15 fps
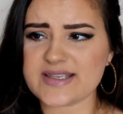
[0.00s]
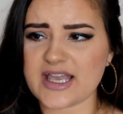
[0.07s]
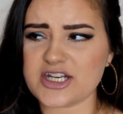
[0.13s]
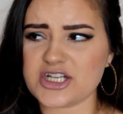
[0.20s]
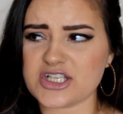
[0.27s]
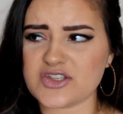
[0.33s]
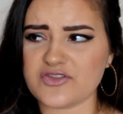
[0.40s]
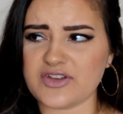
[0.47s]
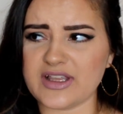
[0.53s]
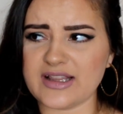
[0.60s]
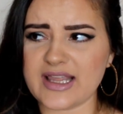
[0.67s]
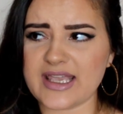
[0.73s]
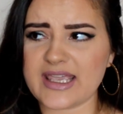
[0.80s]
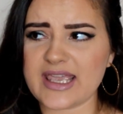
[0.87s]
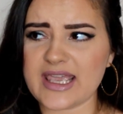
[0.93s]
I just feel
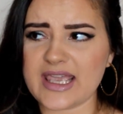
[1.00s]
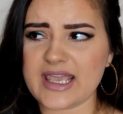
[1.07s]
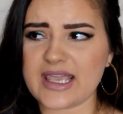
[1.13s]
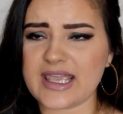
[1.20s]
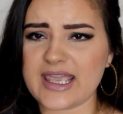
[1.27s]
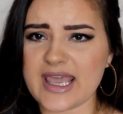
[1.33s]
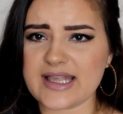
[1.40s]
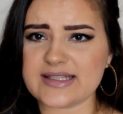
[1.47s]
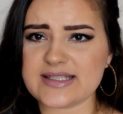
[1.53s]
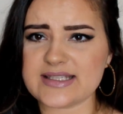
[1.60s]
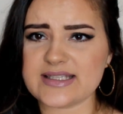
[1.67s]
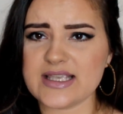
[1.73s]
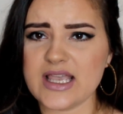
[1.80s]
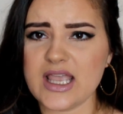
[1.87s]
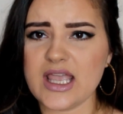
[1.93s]
like it
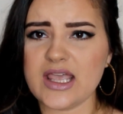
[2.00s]
gets